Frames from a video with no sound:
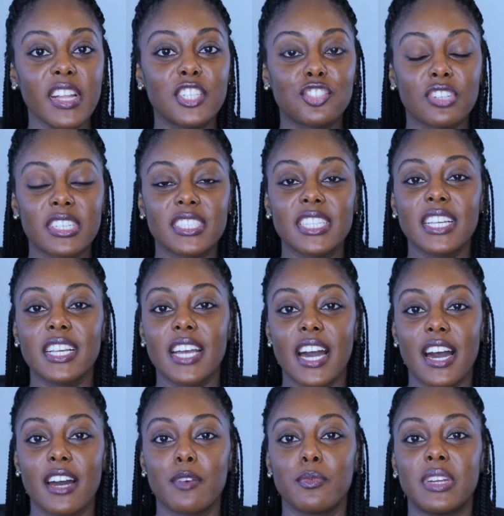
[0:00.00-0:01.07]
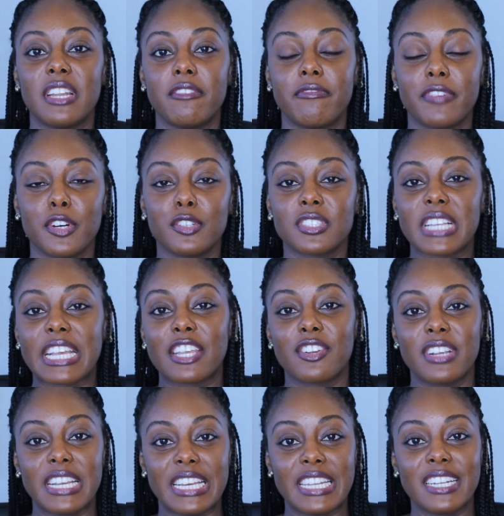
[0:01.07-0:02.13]
Trusting God when it feels like
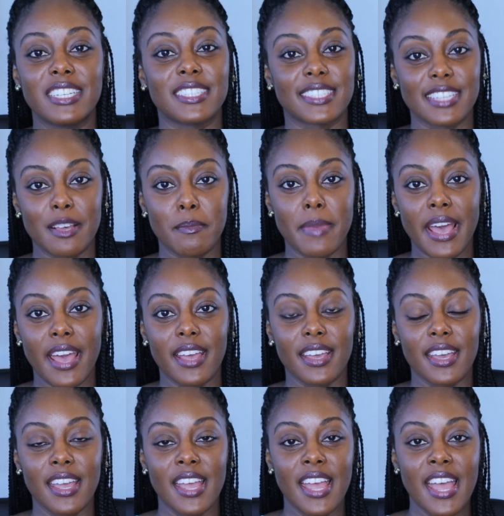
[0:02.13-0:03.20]
you're in a setback.